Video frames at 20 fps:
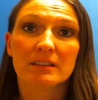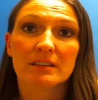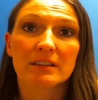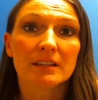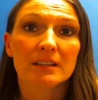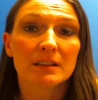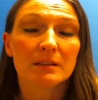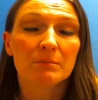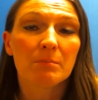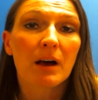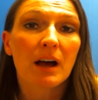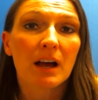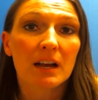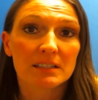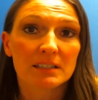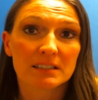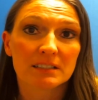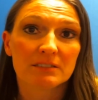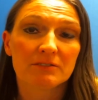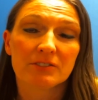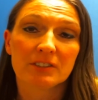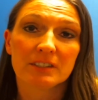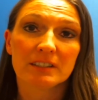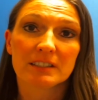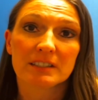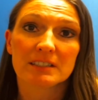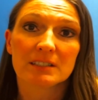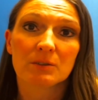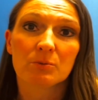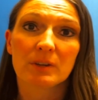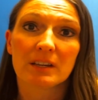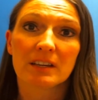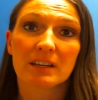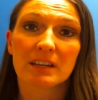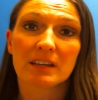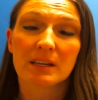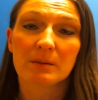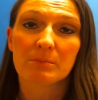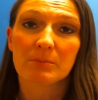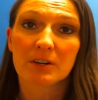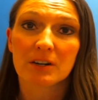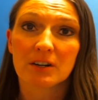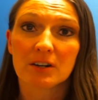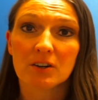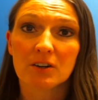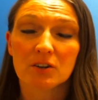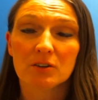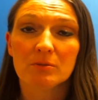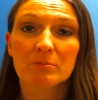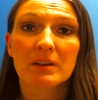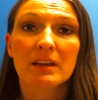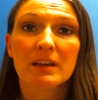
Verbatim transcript: than the positive feelings that we can keep in our home.